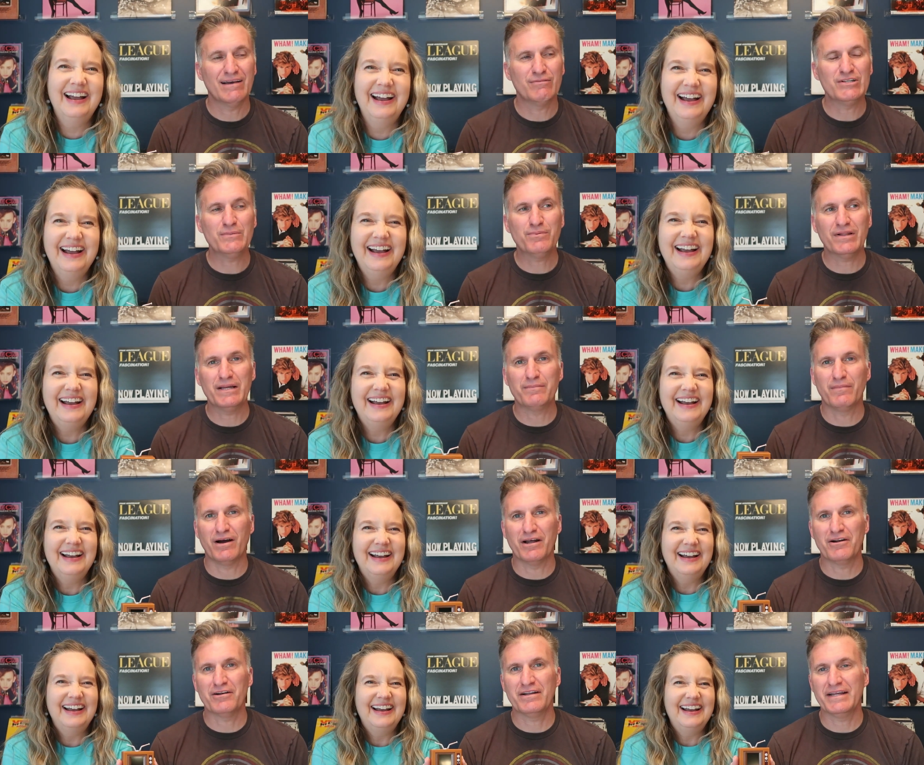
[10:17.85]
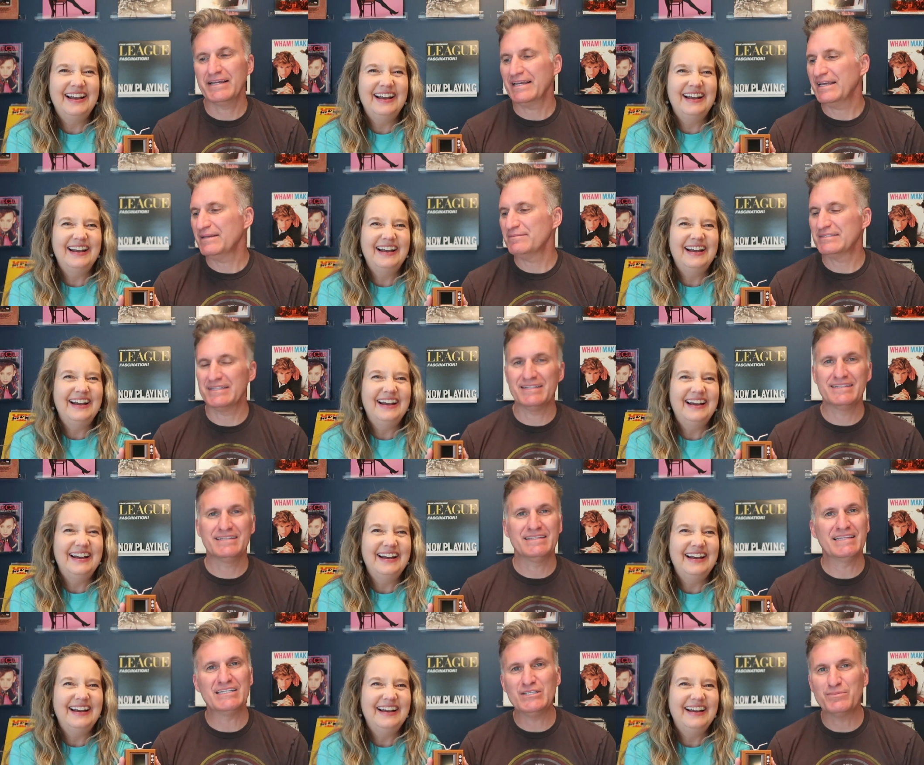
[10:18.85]
Speaker 1: yeah. When you play modern day games
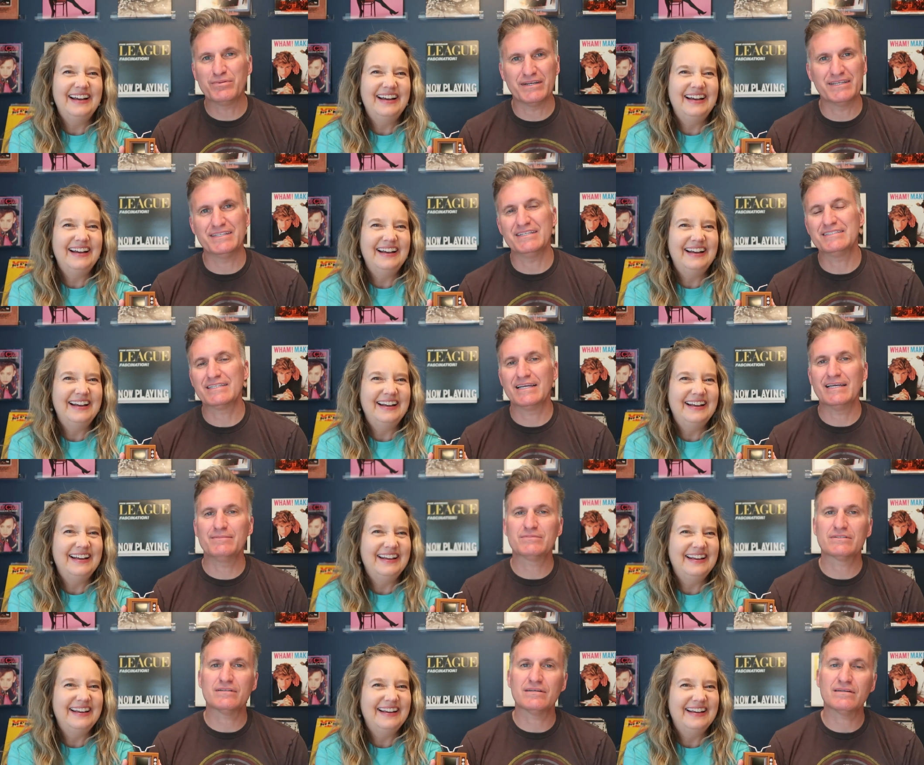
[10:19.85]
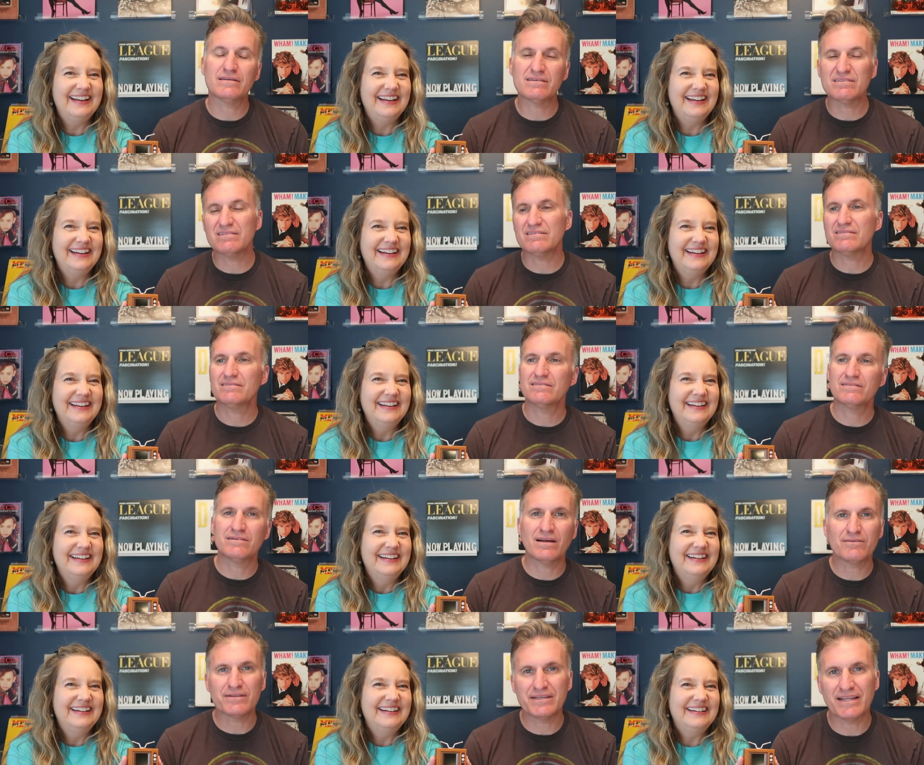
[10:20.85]
and then you play these games, you're like, they're
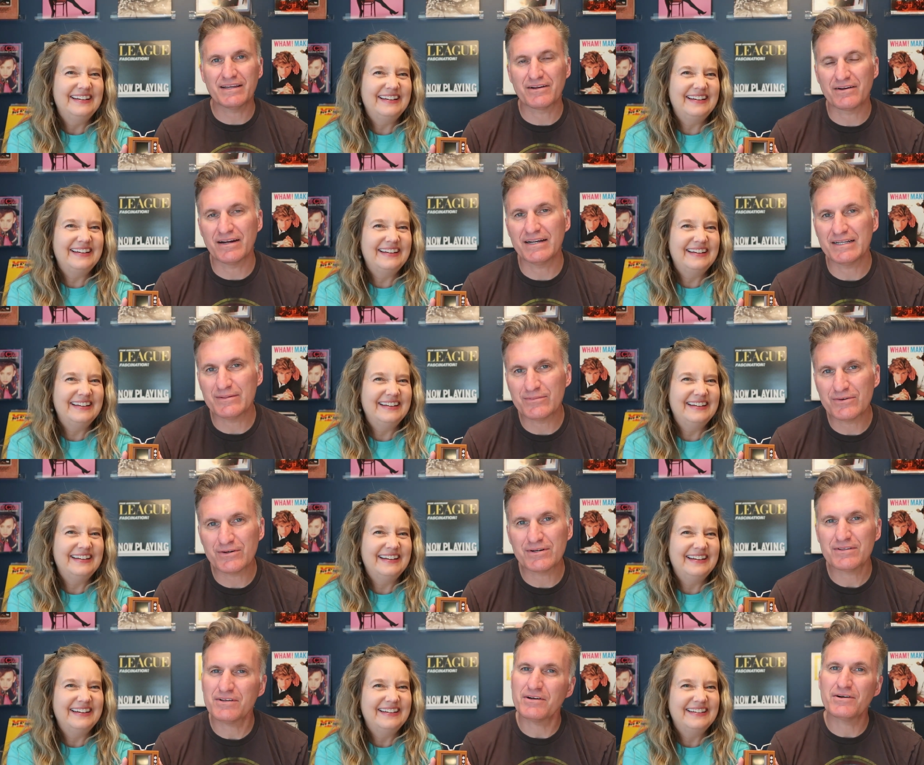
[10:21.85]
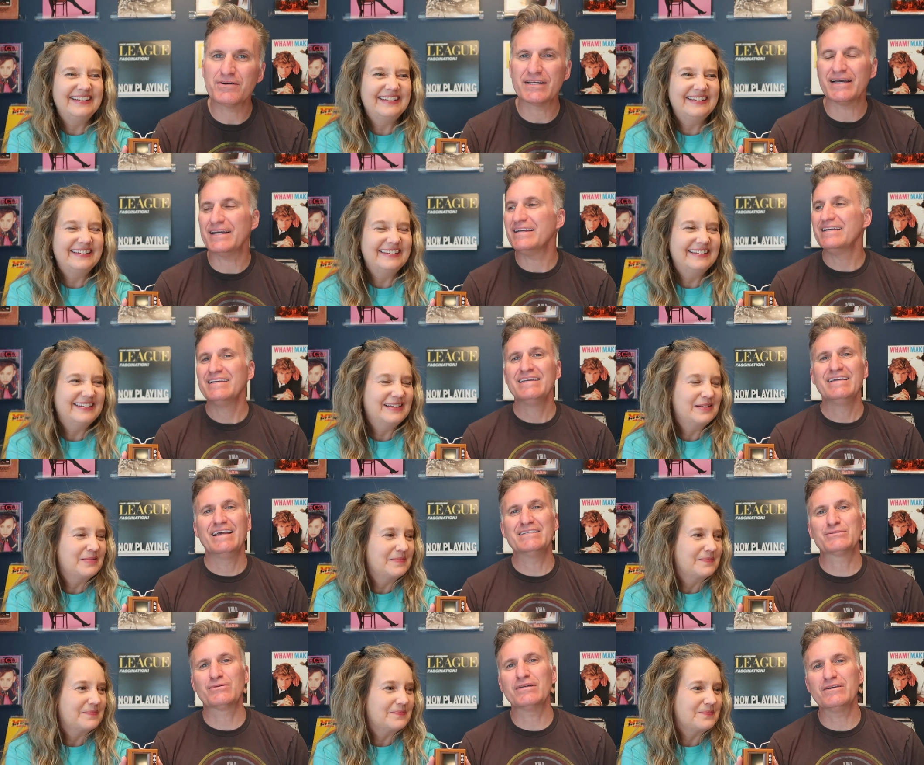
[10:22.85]
not really that great anymore. They're okay.
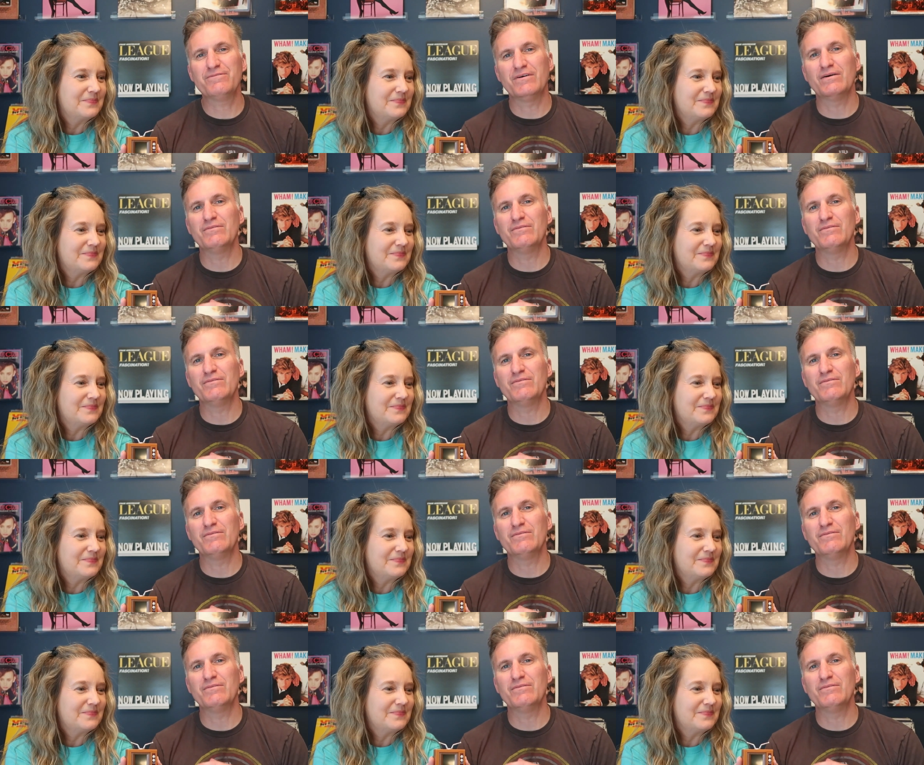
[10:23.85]
It's really